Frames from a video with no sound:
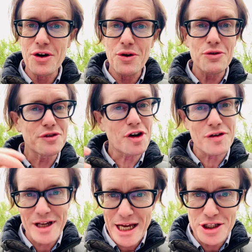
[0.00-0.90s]
or the
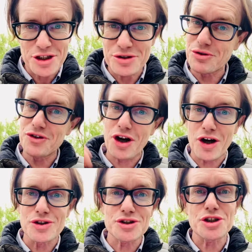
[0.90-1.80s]
creation, or the
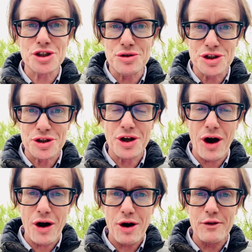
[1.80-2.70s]
constitution
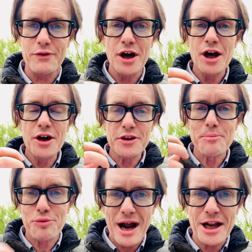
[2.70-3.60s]
of the
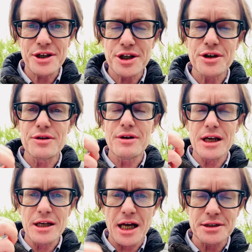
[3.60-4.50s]
brand new
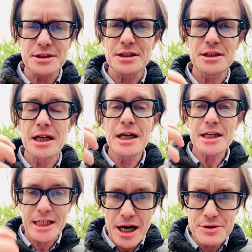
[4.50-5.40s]
London
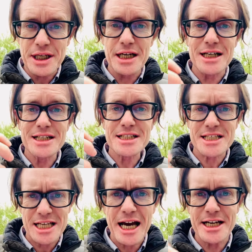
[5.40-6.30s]
Gaudiya
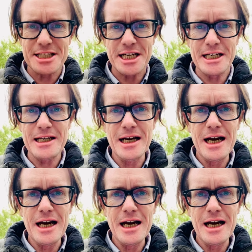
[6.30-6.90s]
Society.